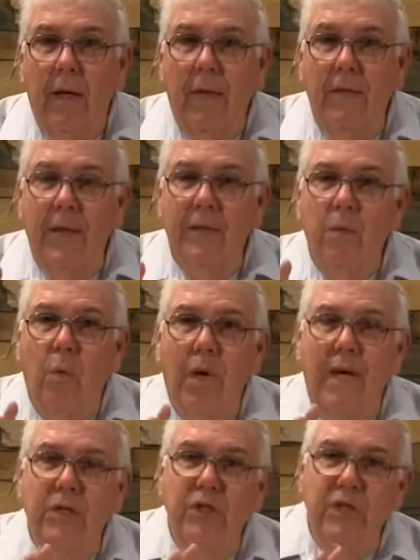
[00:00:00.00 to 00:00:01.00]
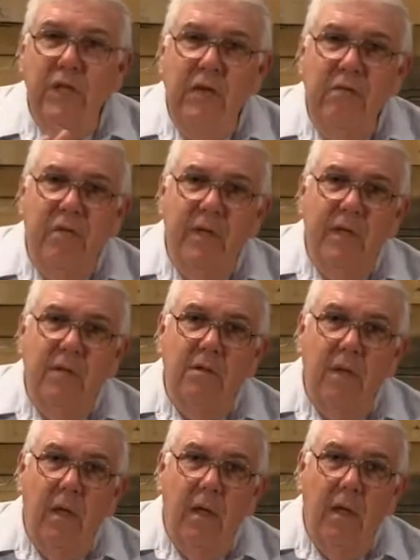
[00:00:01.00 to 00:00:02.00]
And that's why she
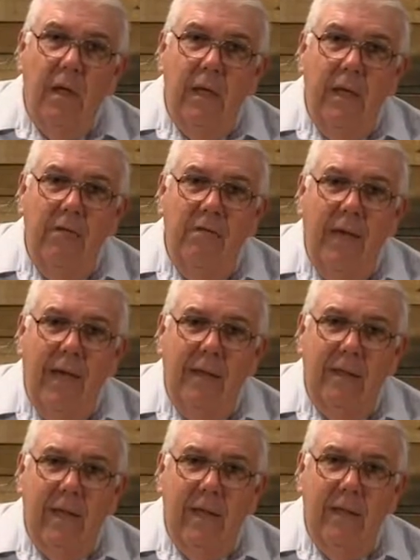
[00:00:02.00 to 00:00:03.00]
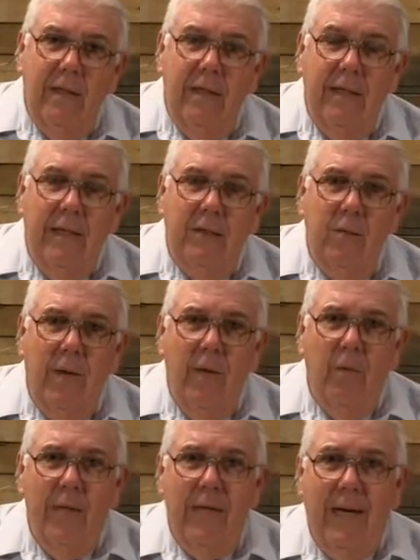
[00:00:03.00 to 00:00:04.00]
feels invalidated, and that's why
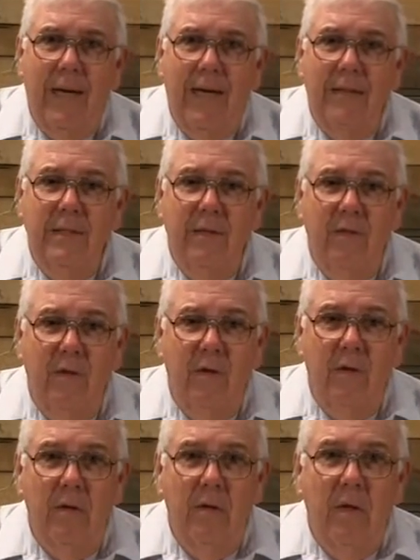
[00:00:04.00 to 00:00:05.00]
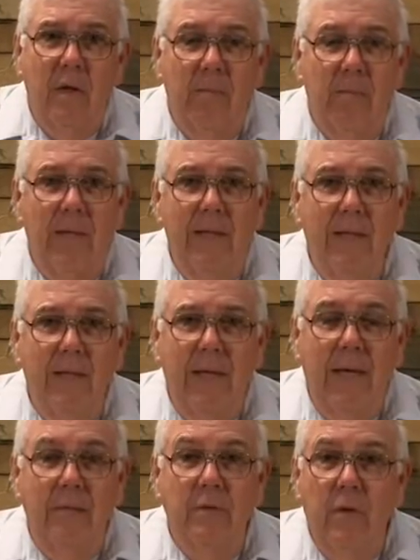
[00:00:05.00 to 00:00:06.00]
we guys have heard a million
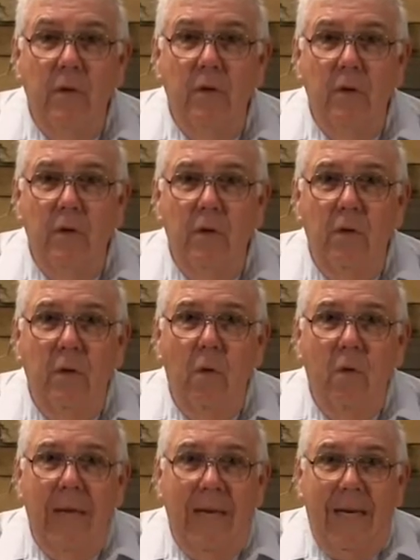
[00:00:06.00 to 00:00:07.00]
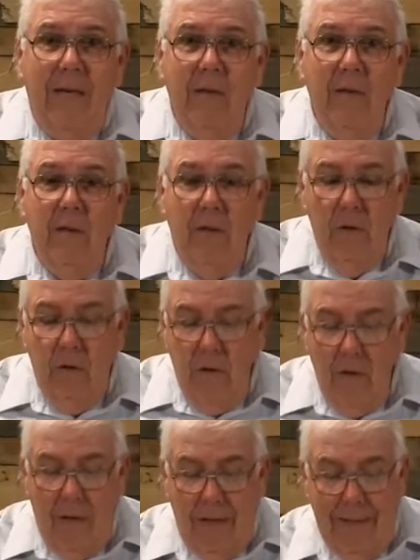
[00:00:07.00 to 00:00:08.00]
times, you don't get it.
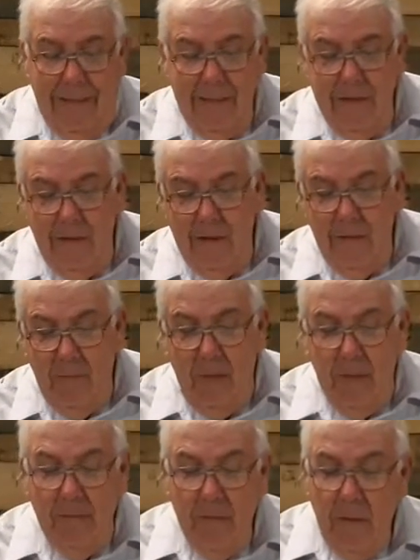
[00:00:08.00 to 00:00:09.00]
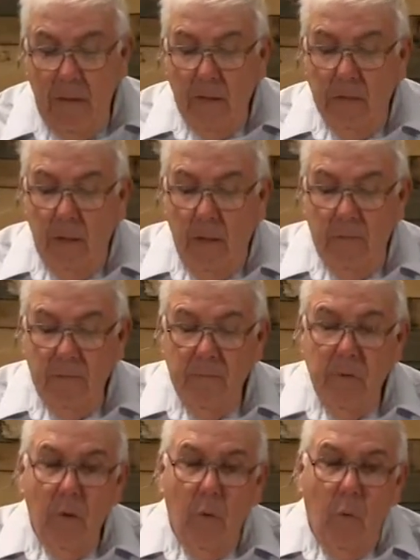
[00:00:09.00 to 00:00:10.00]
You're not listening to me. So
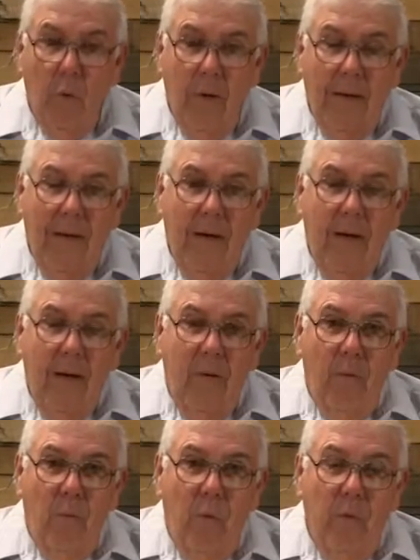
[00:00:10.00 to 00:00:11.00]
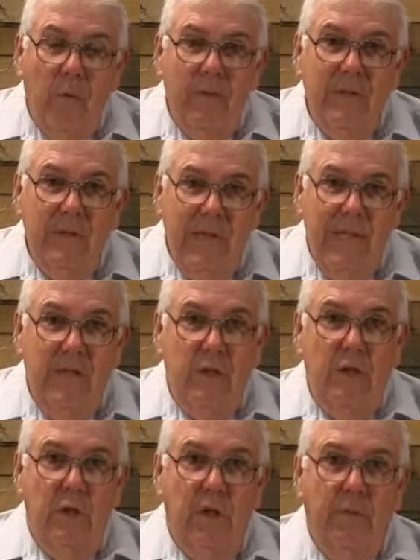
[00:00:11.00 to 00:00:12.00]
what I want to
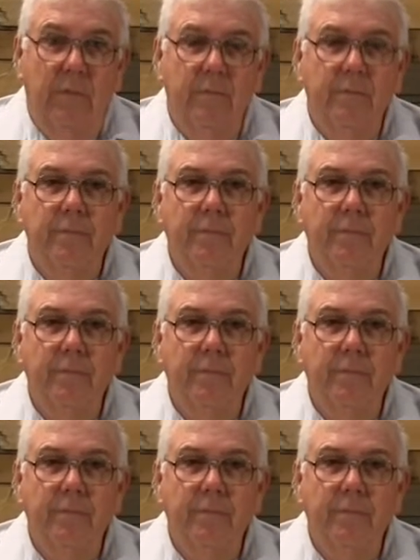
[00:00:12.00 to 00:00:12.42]
teach you